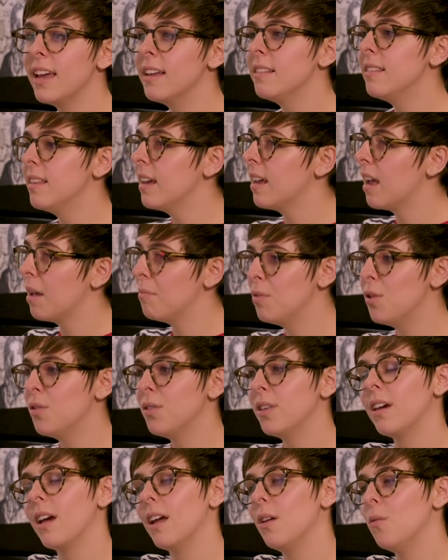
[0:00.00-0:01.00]
dancing and
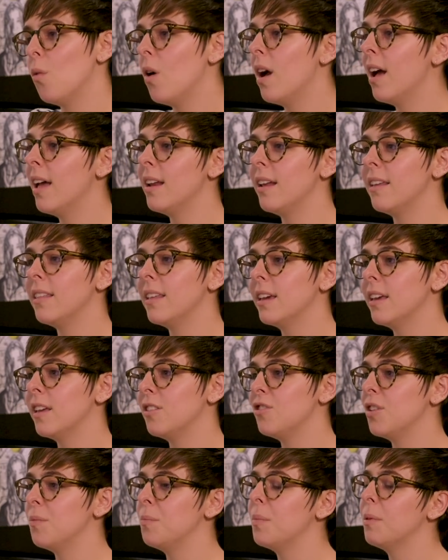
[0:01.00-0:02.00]
music and wine in the
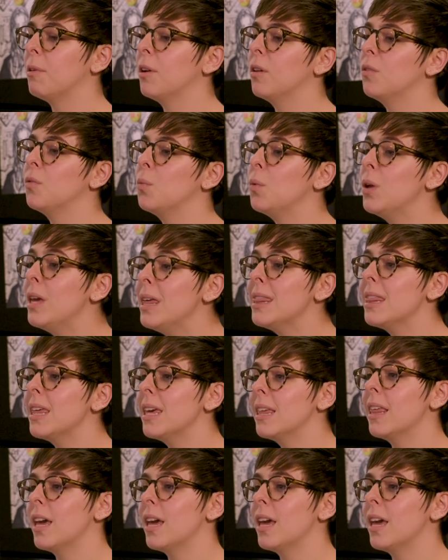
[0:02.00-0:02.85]
kitchen because we